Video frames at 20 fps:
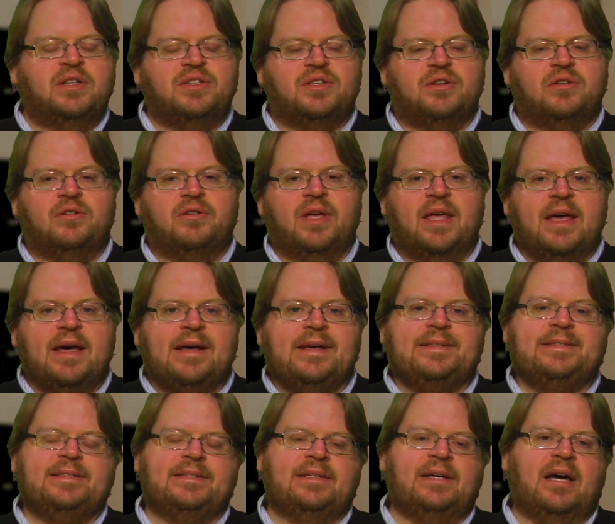So
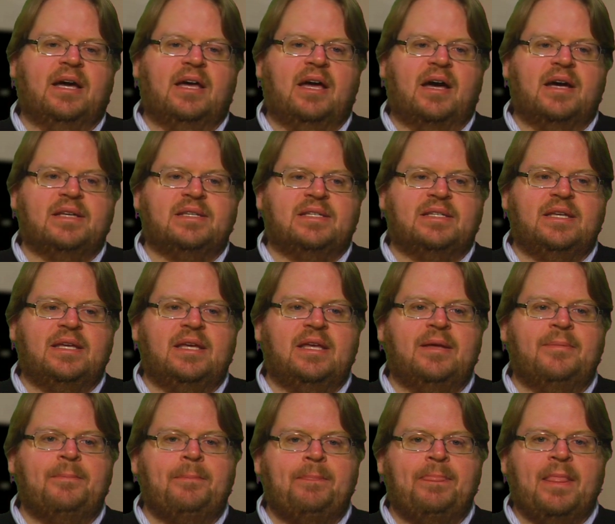yes, I
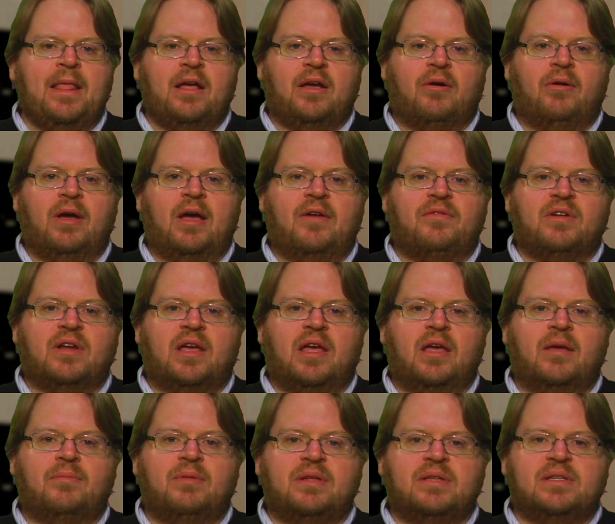see going after
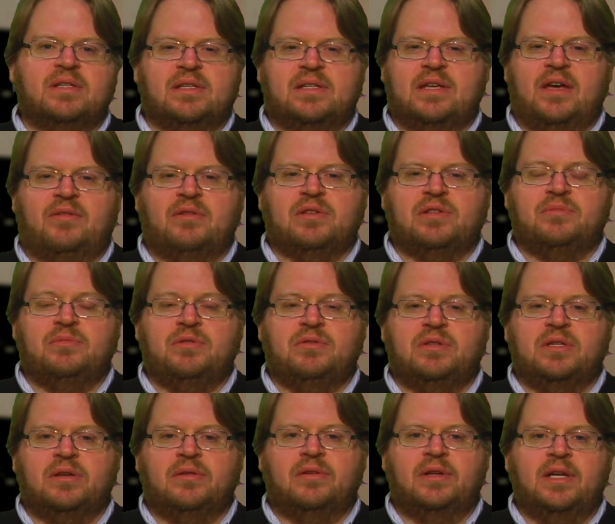kingpins is having some
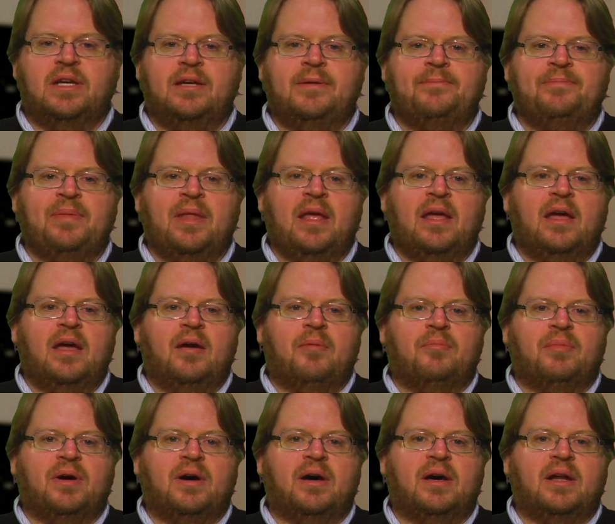utility,
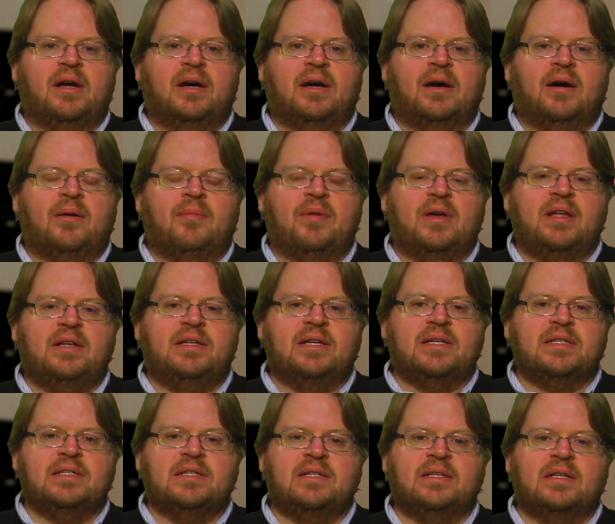but it
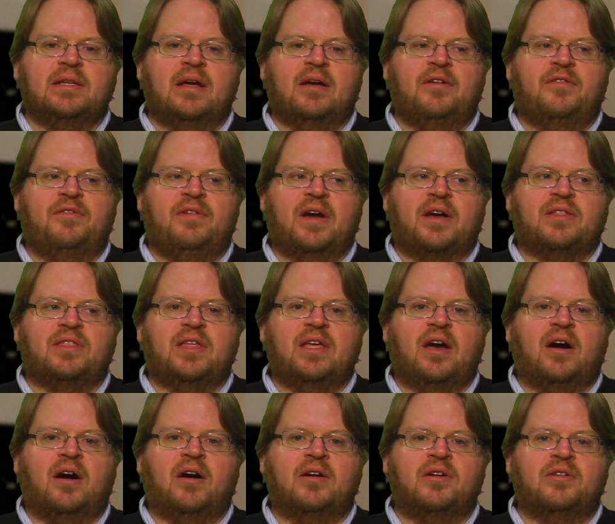doesn't affect
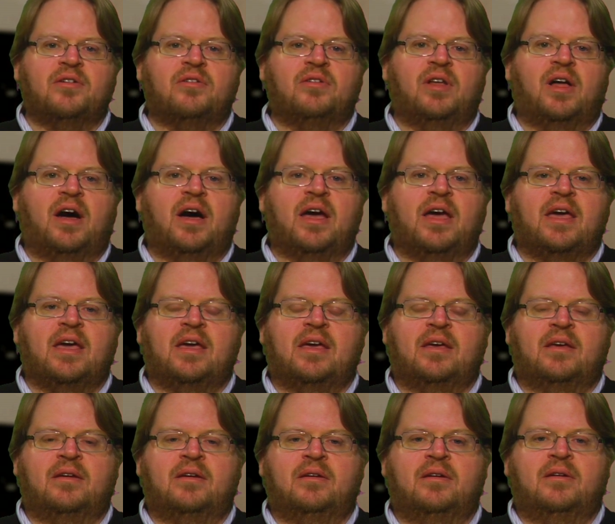the
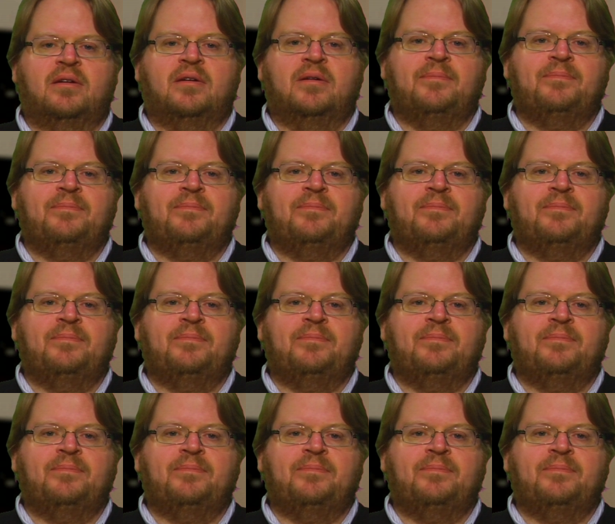underlying